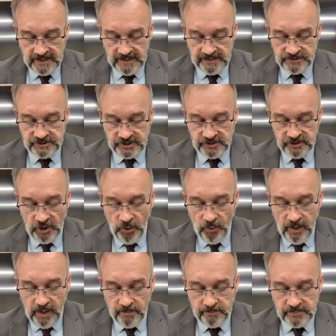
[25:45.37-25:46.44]
And he said,
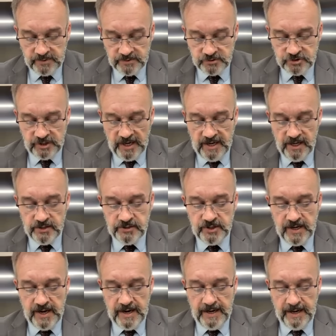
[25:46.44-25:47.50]
Go up, say unto
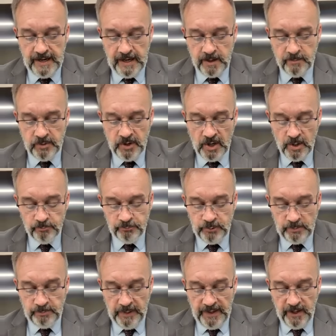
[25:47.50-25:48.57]
Ahab,
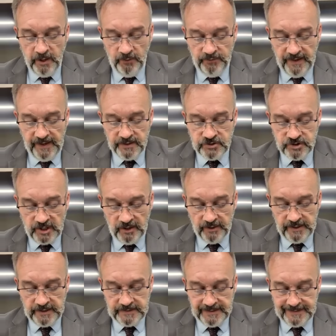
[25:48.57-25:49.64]
Prepare thy
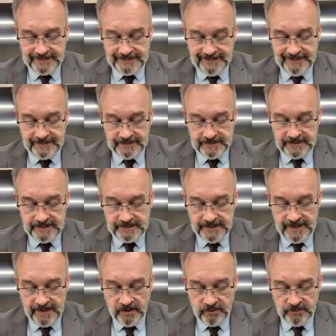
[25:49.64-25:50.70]
chariot and get thee
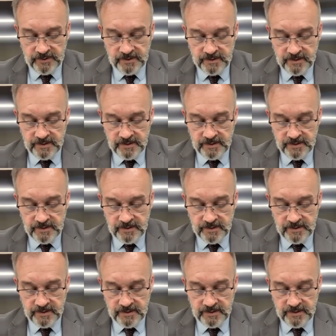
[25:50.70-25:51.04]
down,